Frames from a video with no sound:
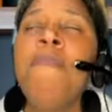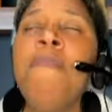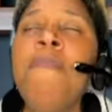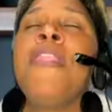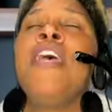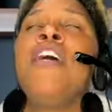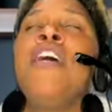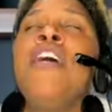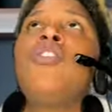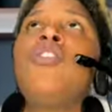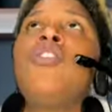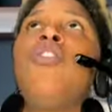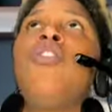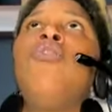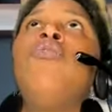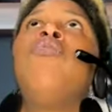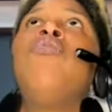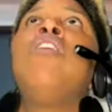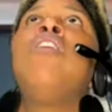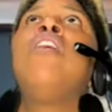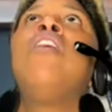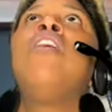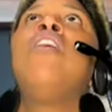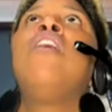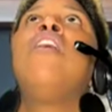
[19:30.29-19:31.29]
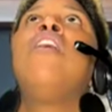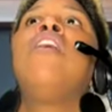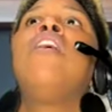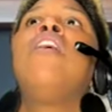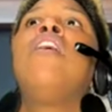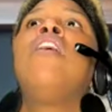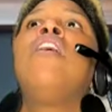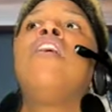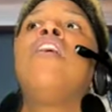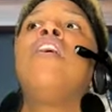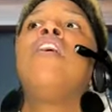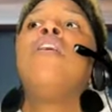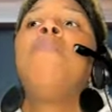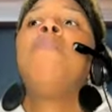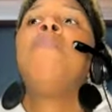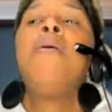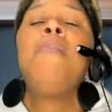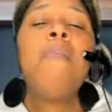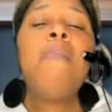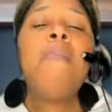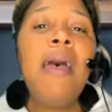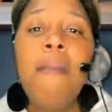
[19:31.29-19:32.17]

So, but my